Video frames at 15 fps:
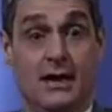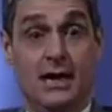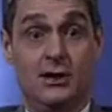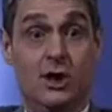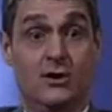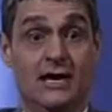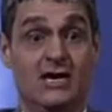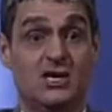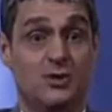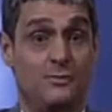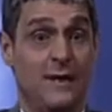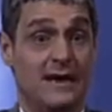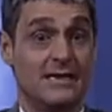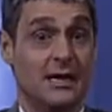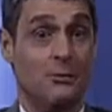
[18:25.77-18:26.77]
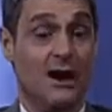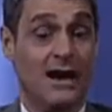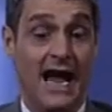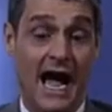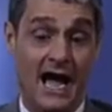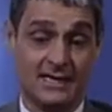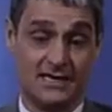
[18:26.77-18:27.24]
I don't expect it will
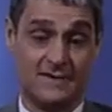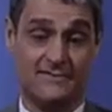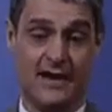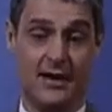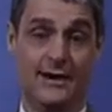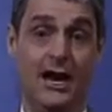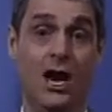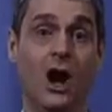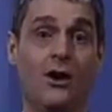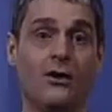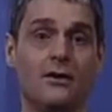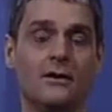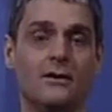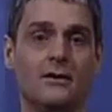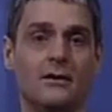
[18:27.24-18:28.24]
last very long.